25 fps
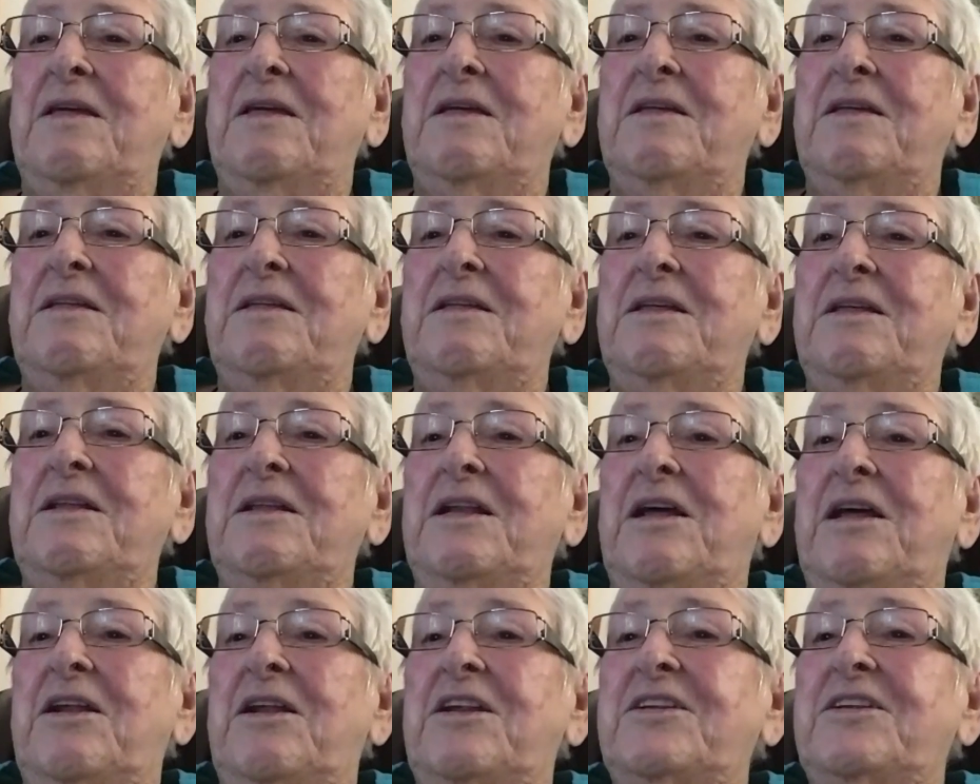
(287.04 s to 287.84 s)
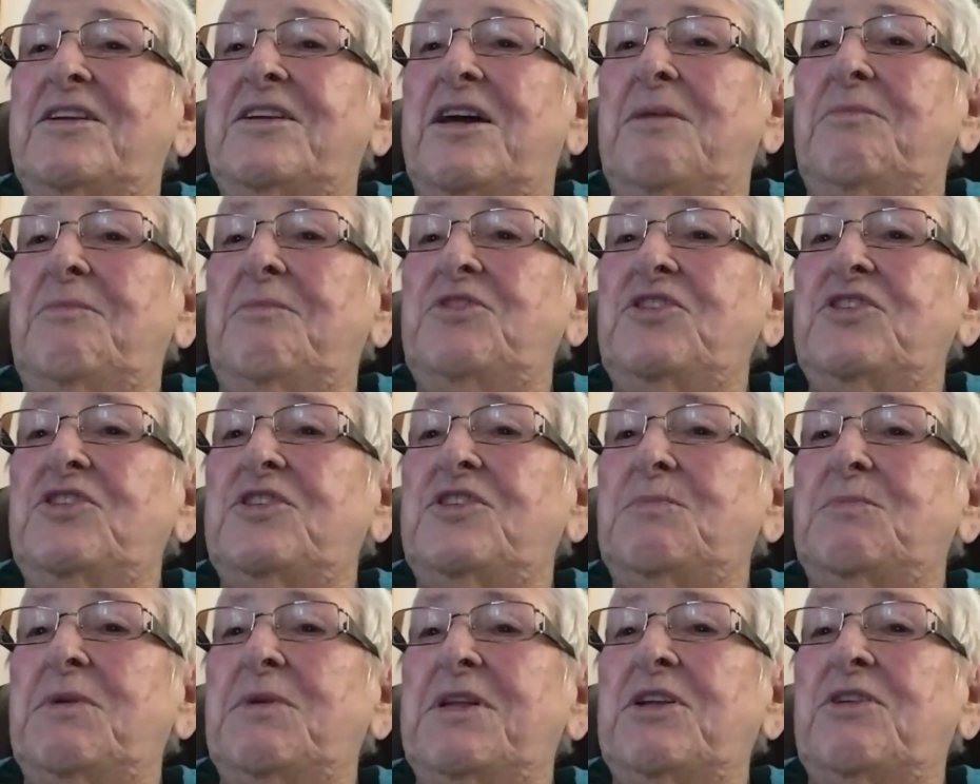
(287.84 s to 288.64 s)
a lot of times you'd
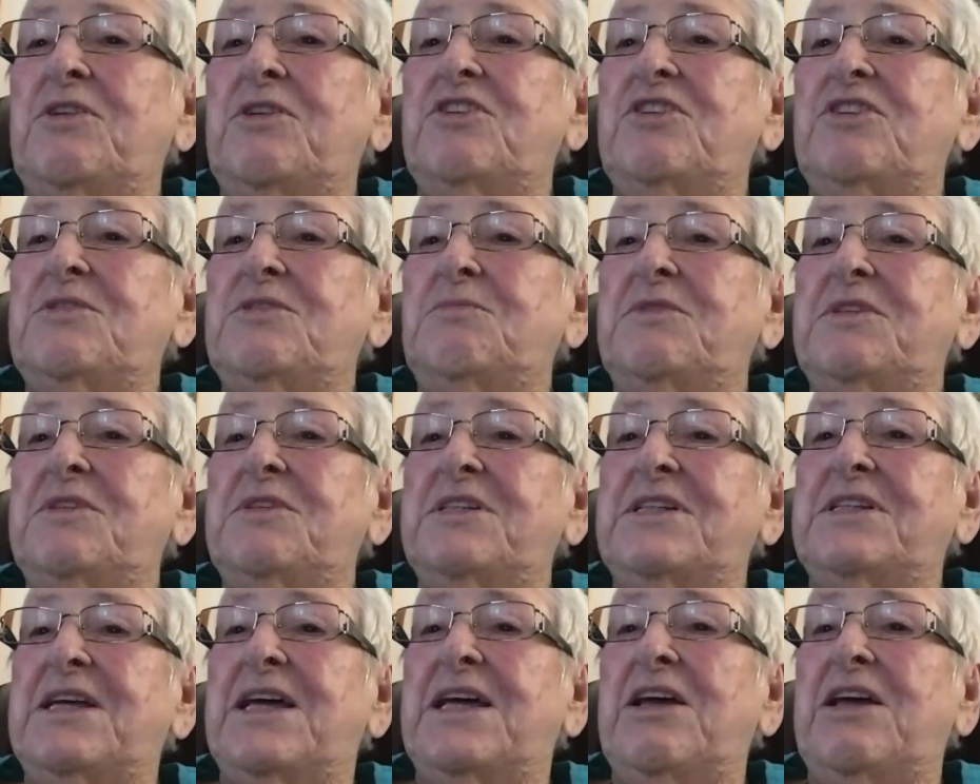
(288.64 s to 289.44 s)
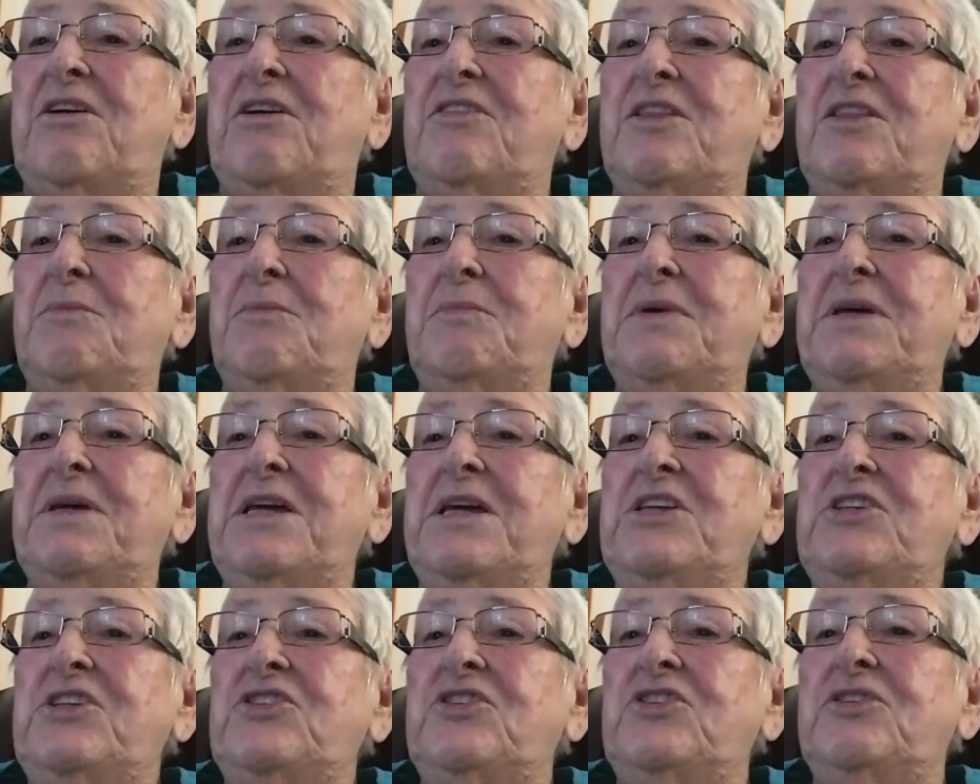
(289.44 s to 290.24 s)
spend Christmas Day on the
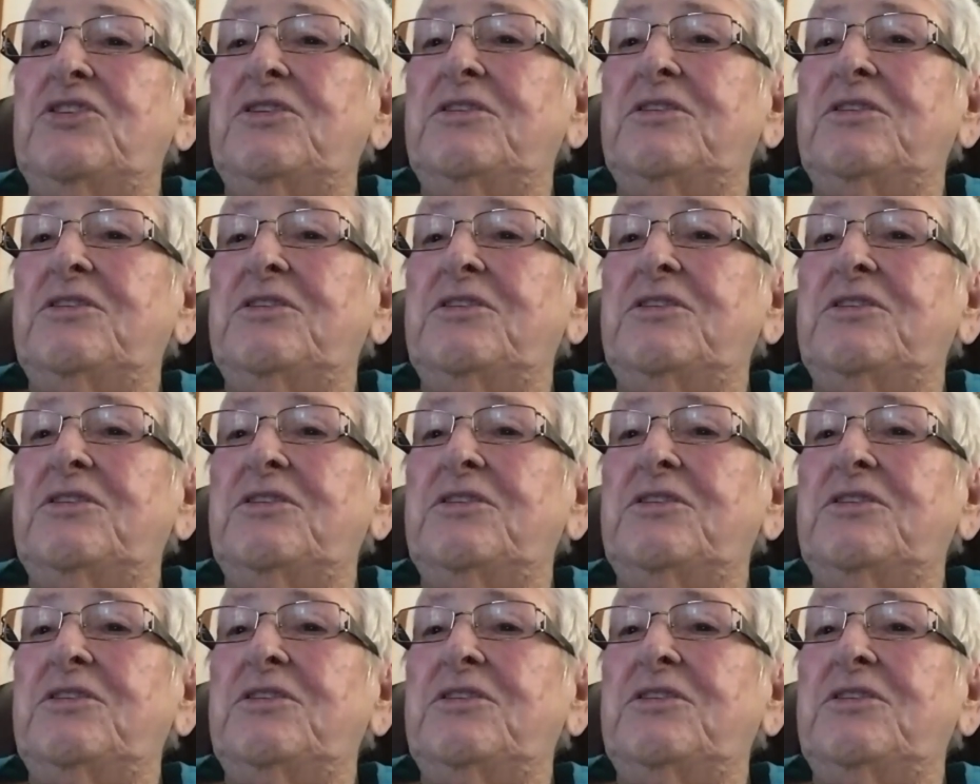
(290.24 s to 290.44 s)
beach,